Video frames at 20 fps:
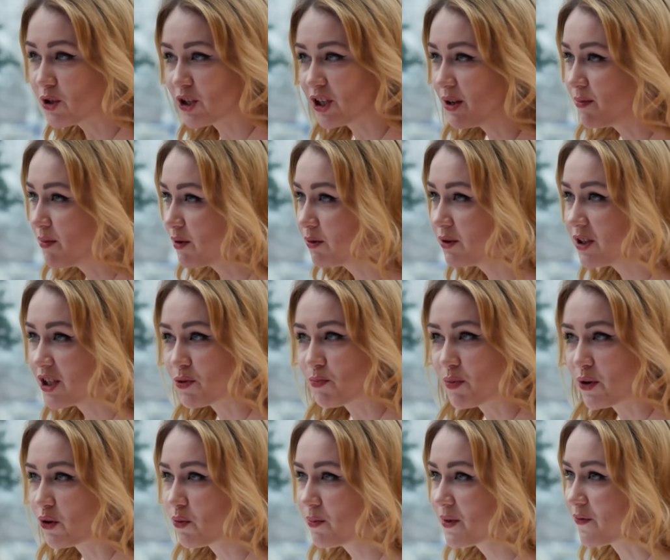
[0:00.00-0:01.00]
refining
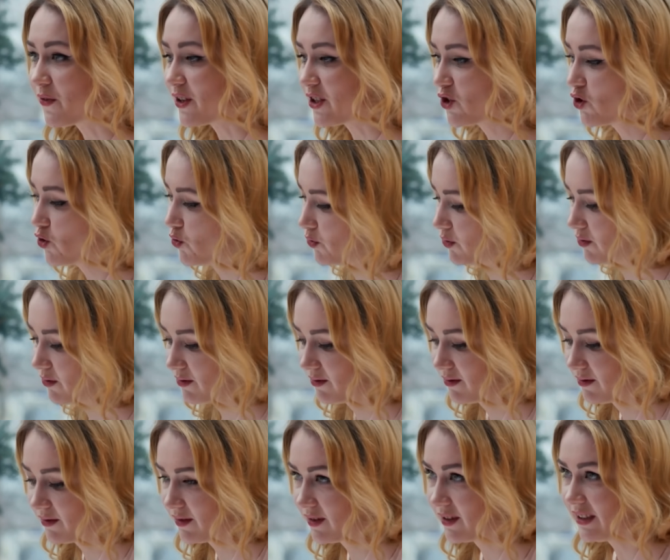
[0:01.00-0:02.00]
these aspects is
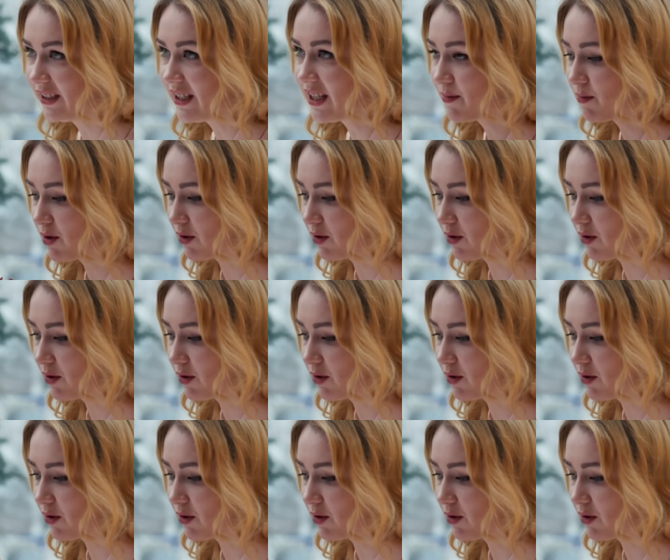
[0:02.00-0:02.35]
essential,